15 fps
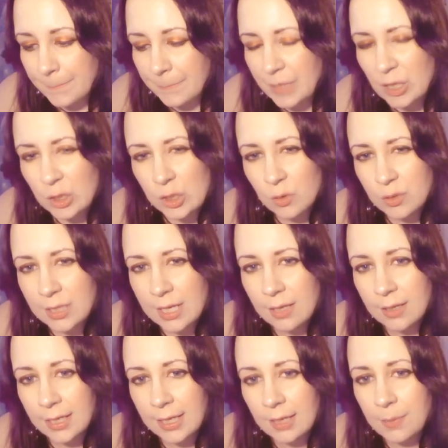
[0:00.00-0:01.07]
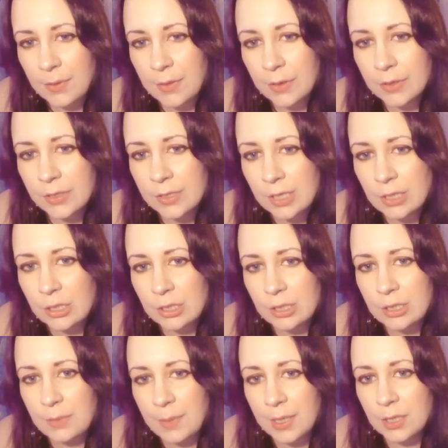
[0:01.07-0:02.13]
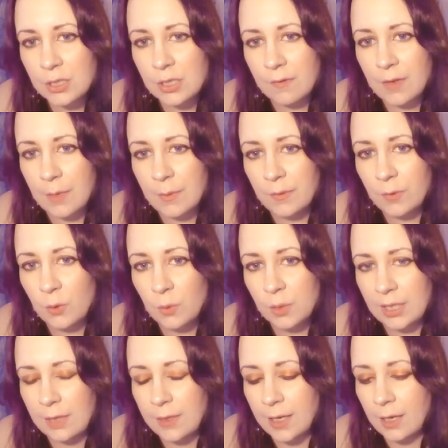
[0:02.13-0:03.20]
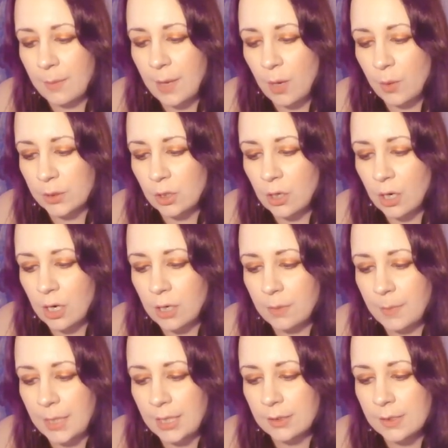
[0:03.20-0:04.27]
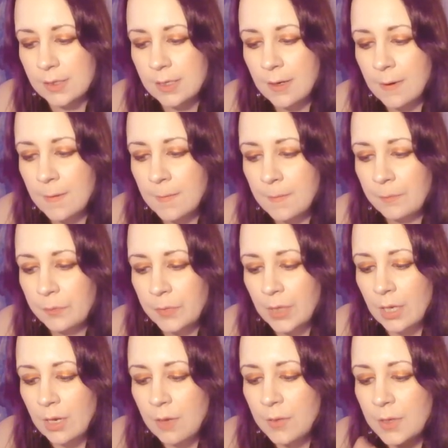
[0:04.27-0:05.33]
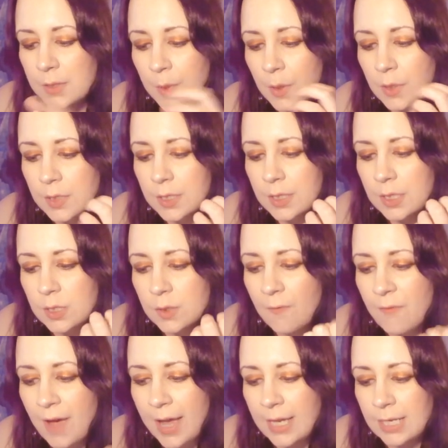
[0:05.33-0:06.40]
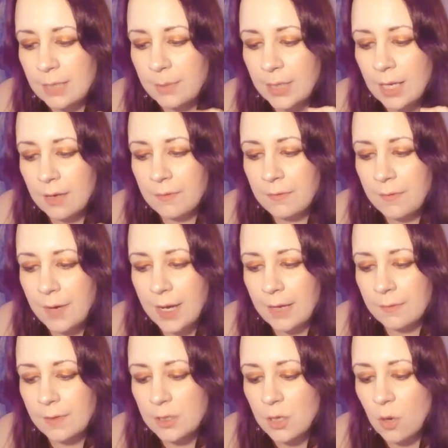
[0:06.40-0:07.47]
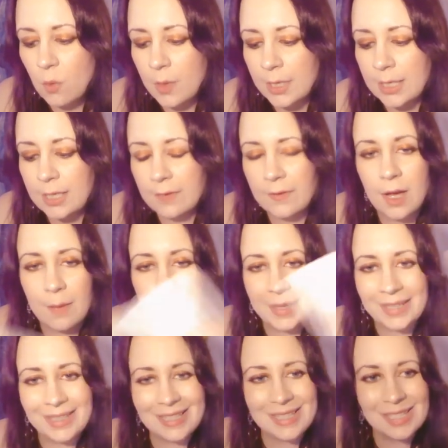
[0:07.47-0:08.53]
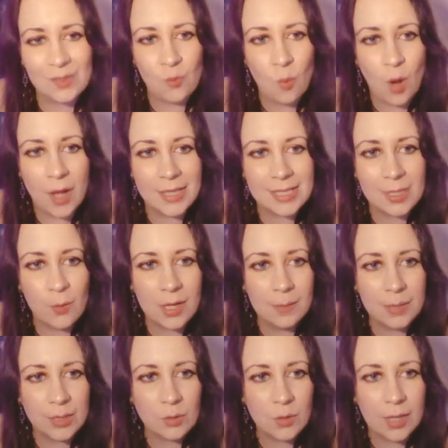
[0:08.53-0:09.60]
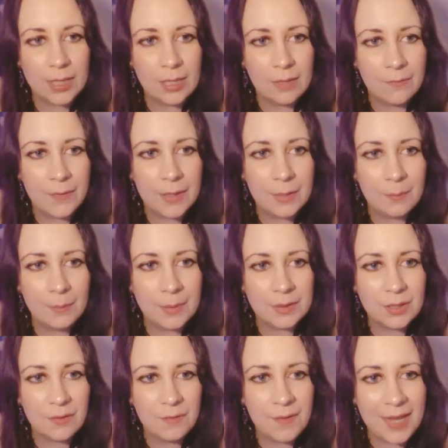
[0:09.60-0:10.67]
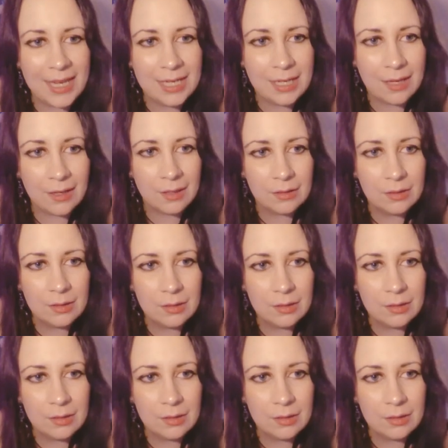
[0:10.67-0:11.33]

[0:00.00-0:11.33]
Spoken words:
They're so delicate, but they're such a good depiction of them if you really think about what the card means. This person is fighting beyond fight. They don't want to give up, like the Six of Wands. They want to be triumphant, but they're fading.